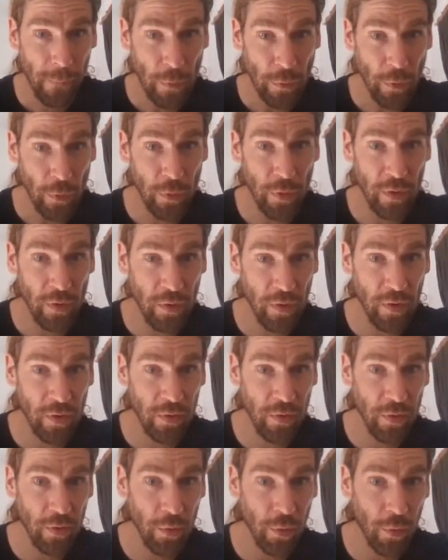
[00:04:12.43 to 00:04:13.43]
So this
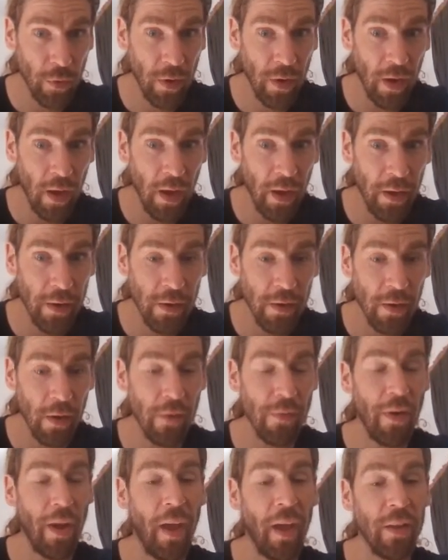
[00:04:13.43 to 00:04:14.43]
is your line
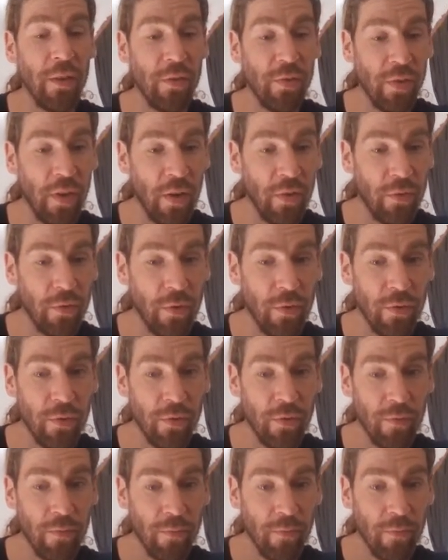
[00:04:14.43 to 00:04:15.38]
of ancestors.